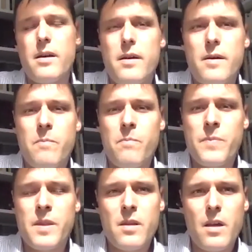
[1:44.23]

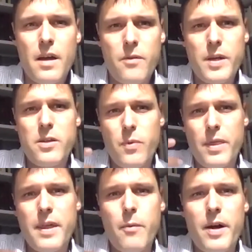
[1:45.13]
and
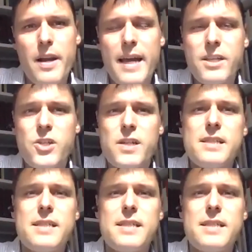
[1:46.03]
when there were elections,